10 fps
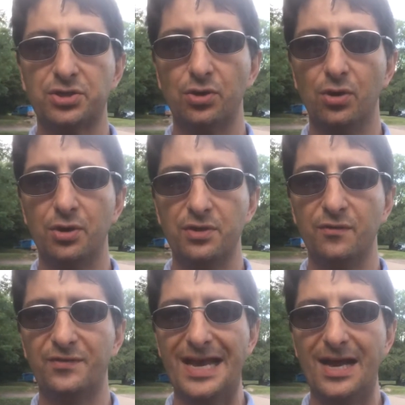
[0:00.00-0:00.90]
sure
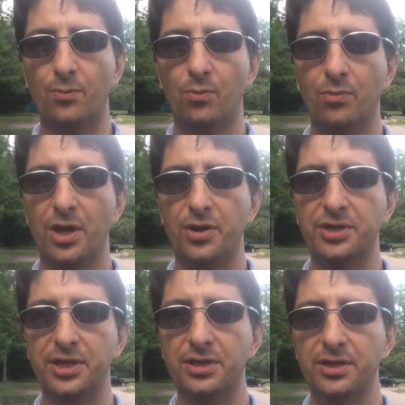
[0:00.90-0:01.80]
you've
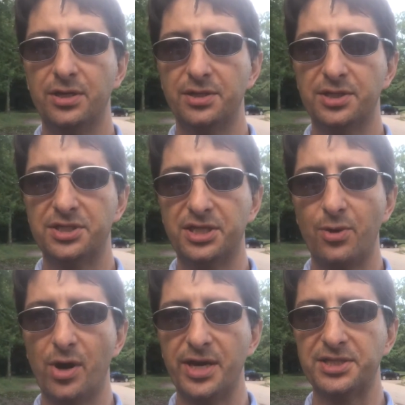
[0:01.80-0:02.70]
downloaded the C
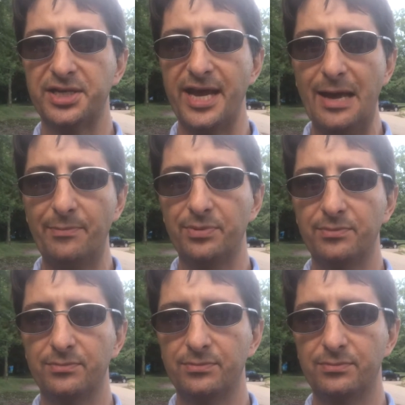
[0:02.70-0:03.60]
Y C app,
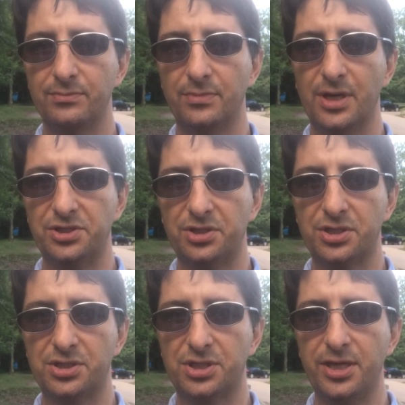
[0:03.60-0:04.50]
as you
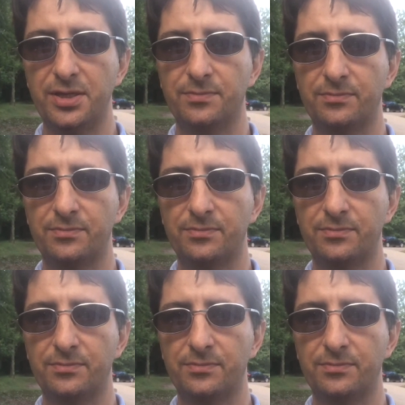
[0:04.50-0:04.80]
can see.